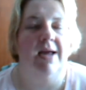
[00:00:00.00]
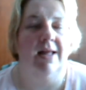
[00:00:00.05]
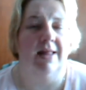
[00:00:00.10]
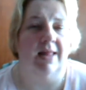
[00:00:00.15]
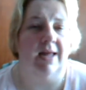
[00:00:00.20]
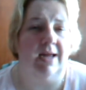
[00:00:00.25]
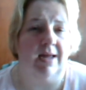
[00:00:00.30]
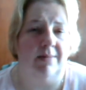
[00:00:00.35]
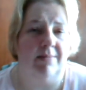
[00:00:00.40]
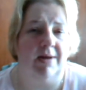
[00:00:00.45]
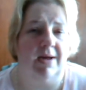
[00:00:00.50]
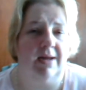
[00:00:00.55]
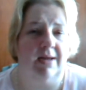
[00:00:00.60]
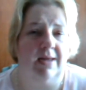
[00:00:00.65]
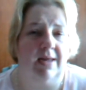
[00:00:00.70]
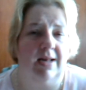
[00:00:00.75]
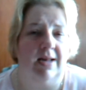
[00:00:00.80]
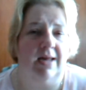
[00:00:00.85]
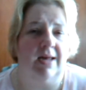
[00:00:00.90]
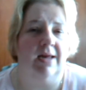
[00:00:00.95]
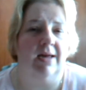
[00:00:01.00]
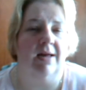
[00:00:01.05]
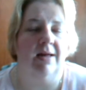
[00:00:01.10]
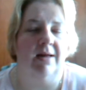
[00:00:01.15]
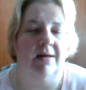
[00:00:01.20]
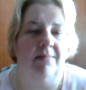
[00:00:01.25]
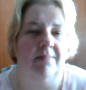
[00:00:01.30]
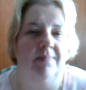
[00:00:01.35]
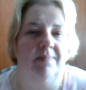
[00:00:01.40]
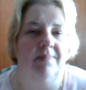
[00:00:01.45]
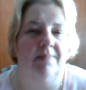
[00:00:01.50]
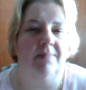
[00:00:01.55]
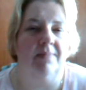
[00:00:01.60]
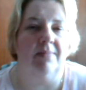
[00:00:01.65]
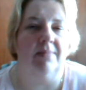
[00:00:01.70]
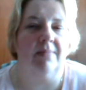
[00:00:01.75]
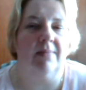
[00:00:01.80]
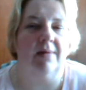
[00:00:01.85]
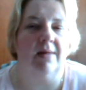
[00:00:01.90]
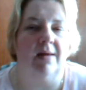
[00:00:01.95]
and like I'm not getting,
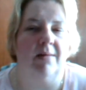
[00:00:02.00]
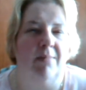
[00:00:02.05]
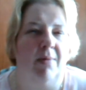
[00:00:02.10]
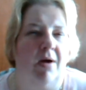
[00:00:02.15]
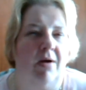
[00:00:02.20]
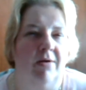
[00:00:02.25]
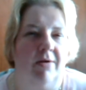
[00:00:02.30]
I'm